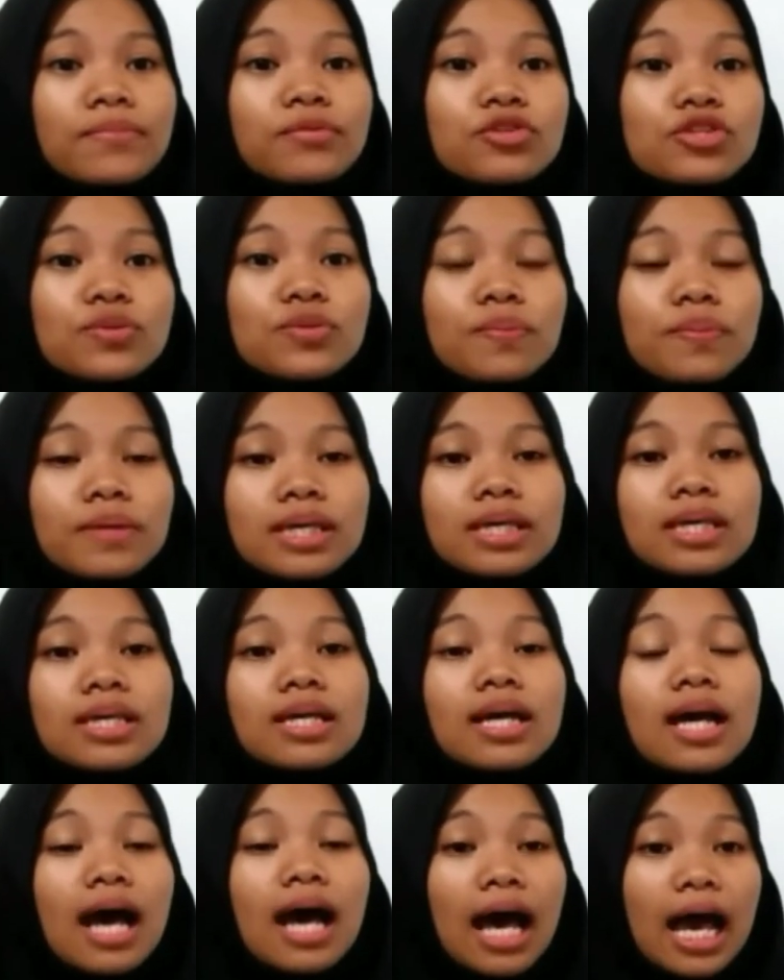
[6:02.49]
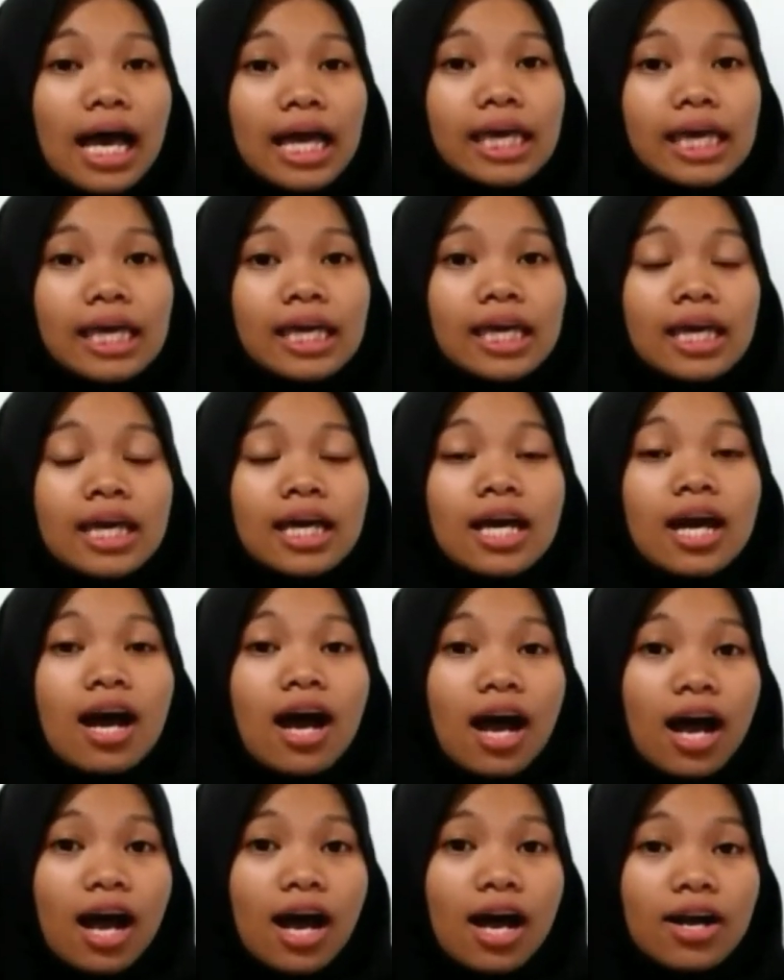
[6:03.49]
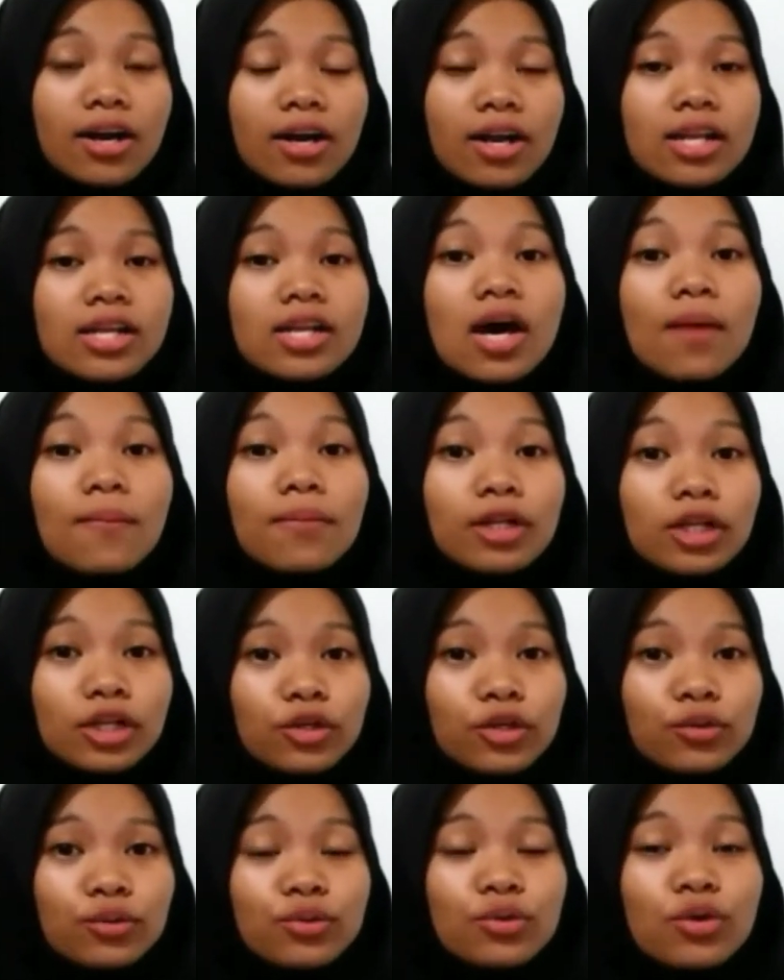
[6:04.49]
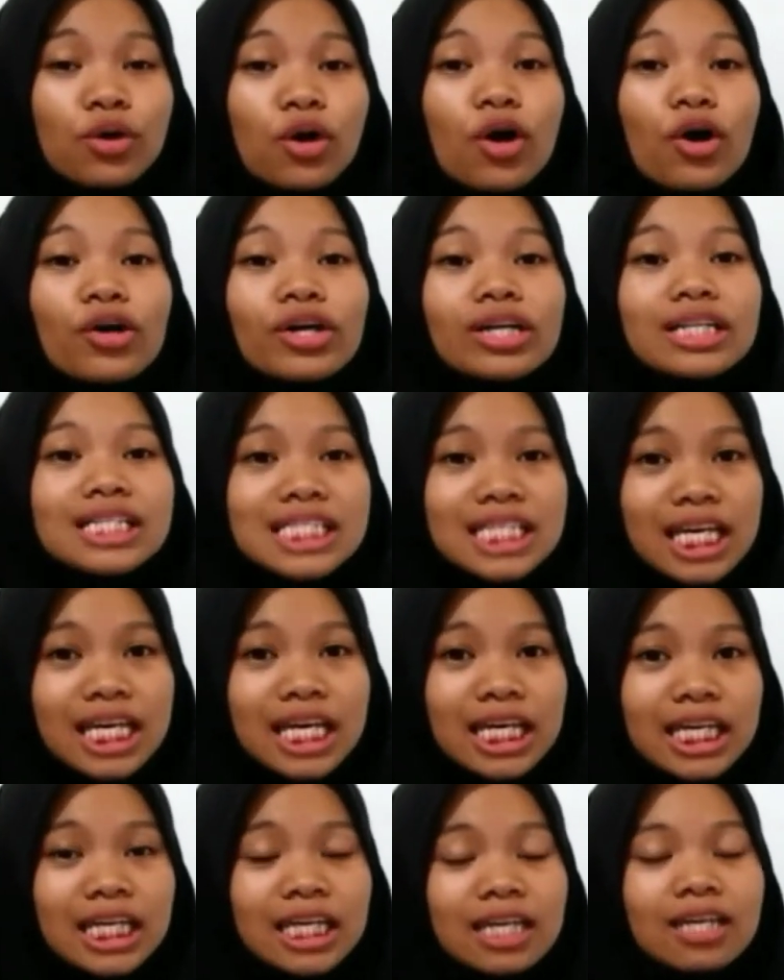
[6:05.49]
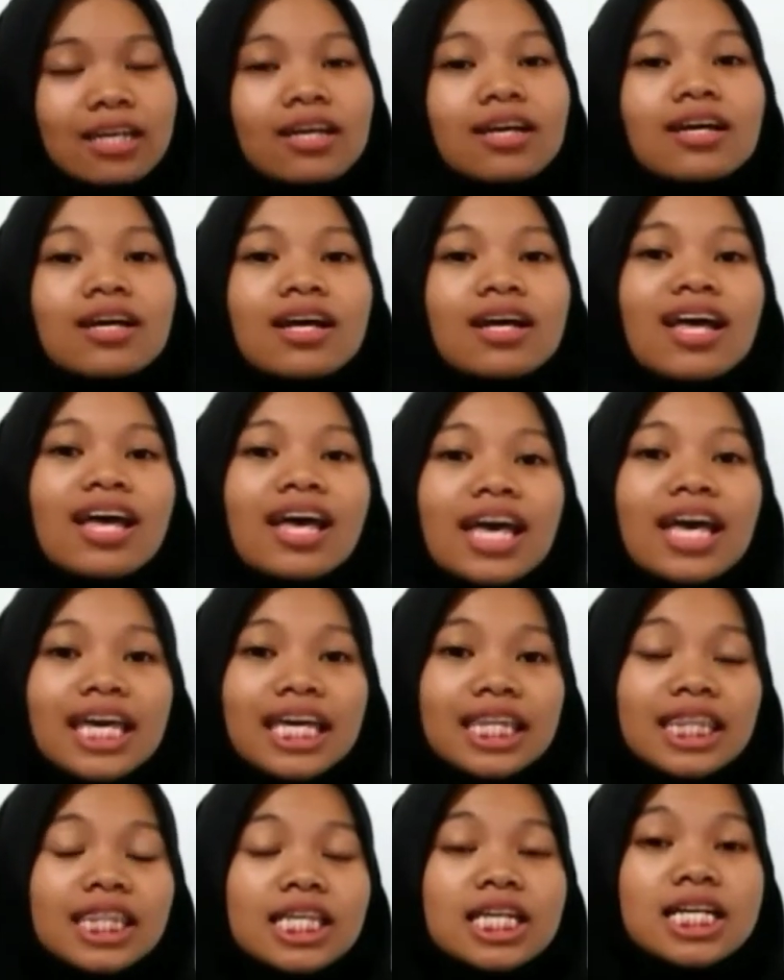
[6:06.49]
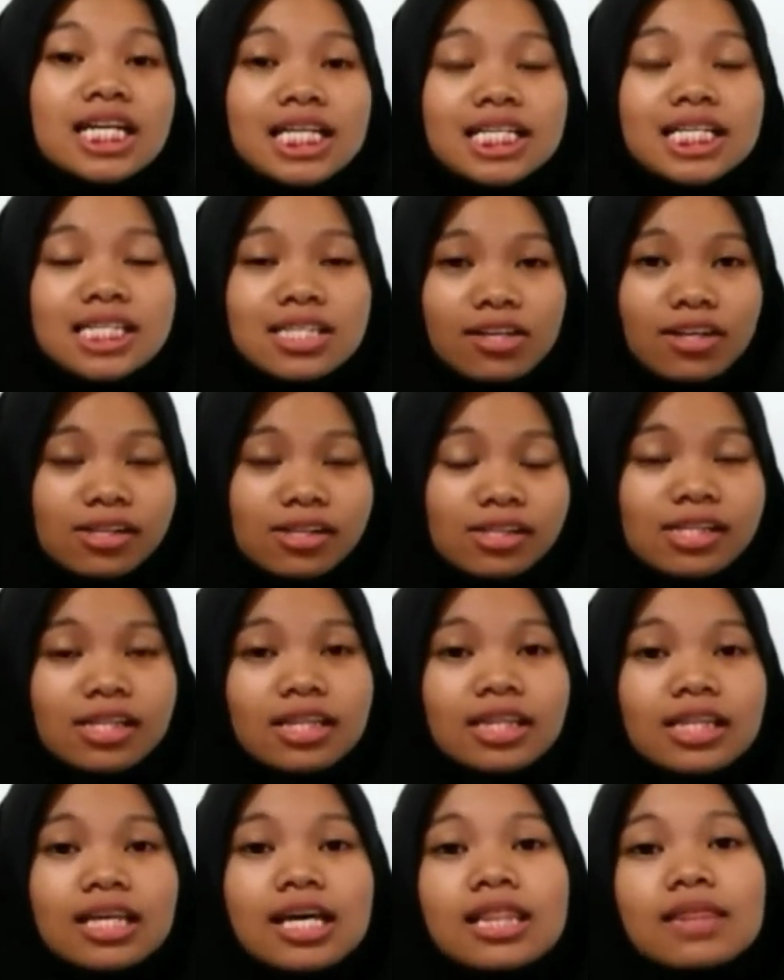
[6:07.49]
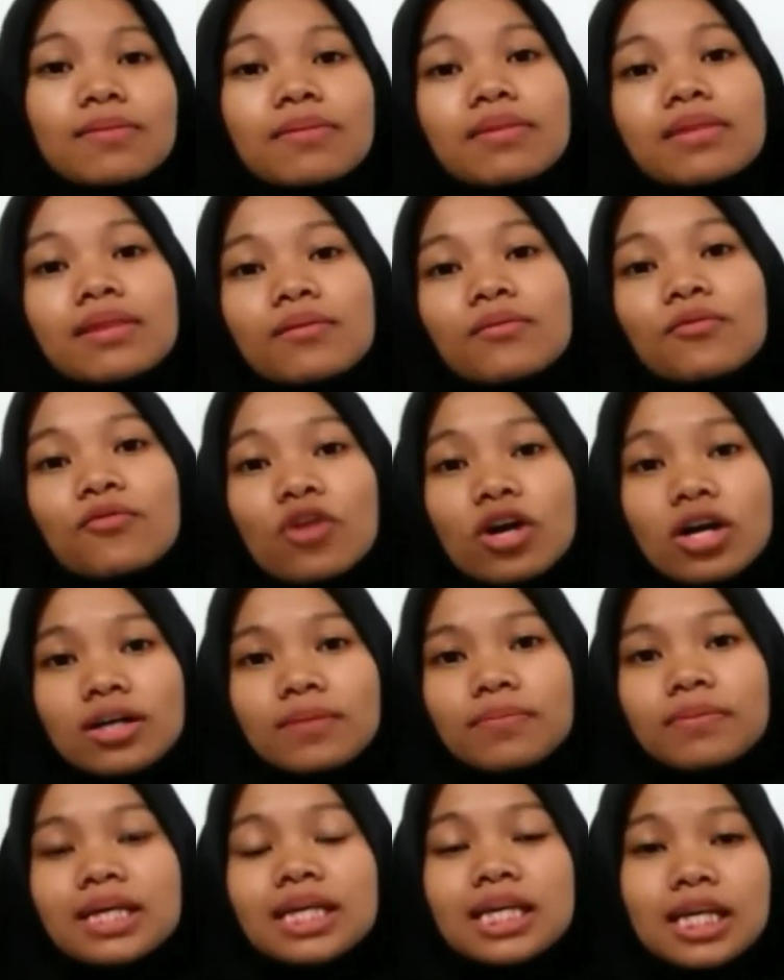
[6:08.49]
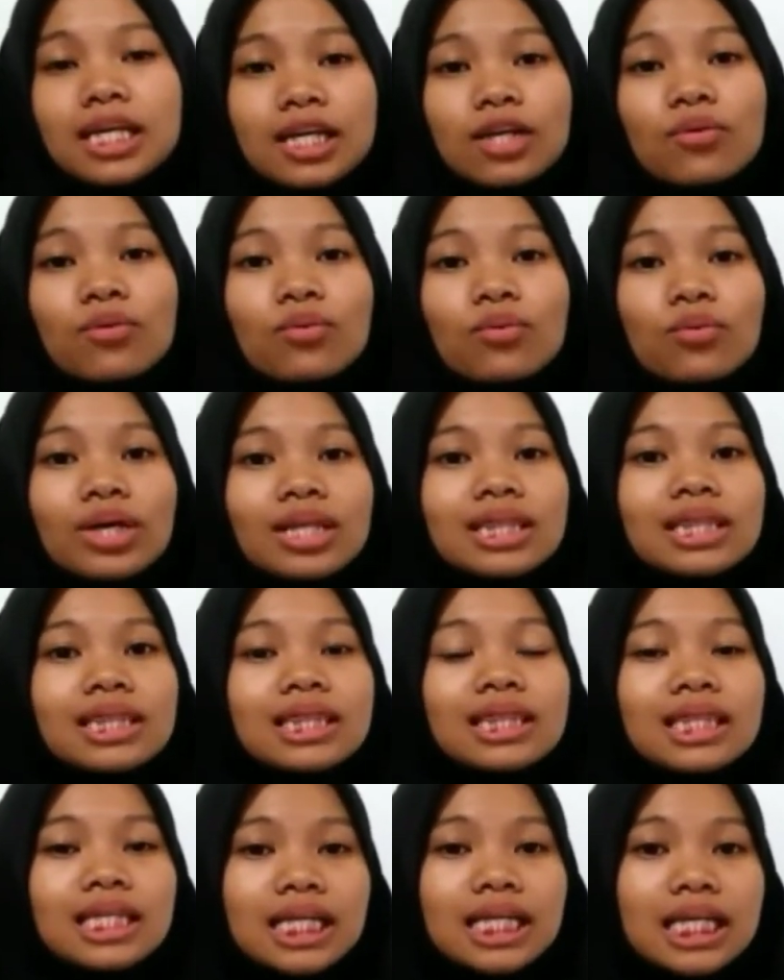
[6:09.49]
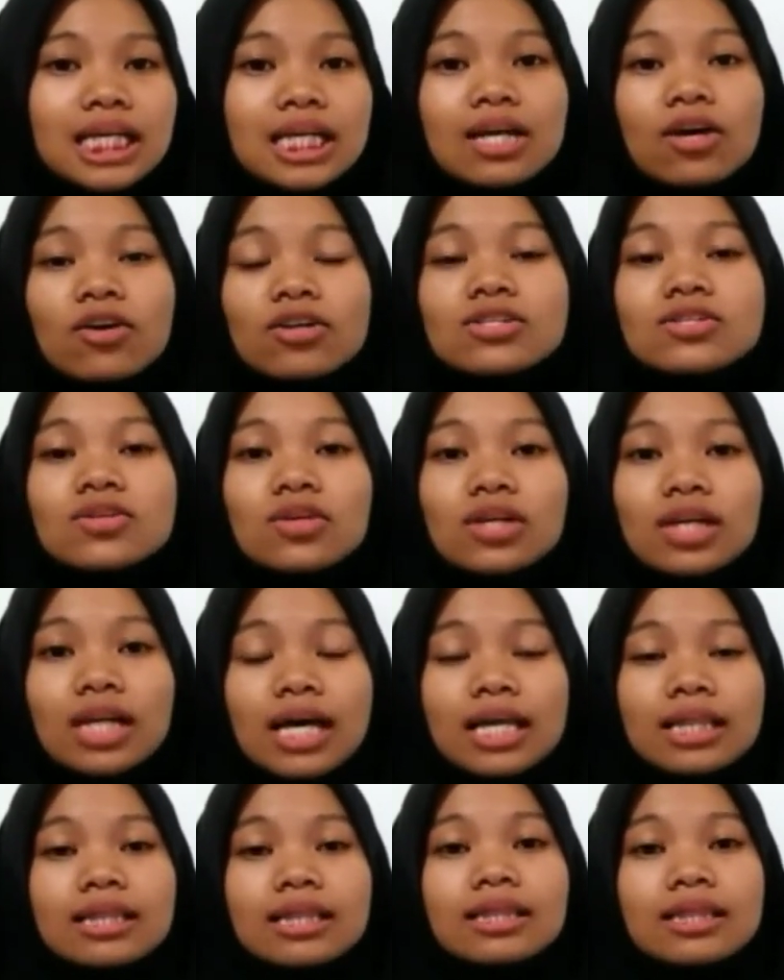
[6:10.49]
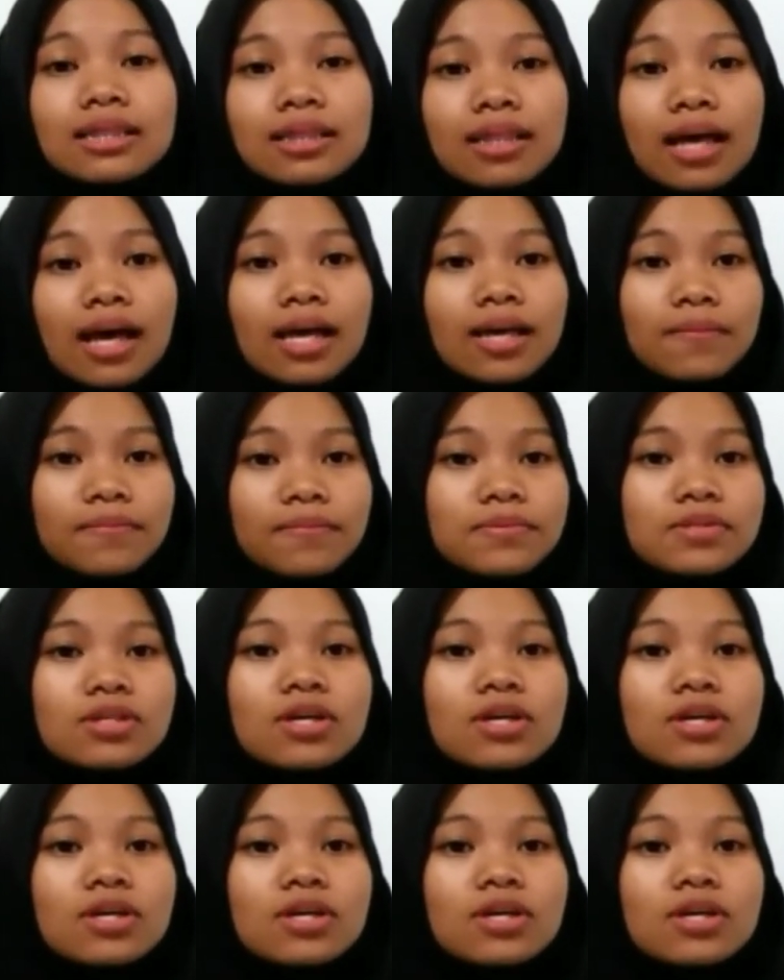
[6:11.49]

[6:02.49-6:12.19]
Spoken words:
must be I, R, W, or J. In the result, the word begins with 3 consonant types.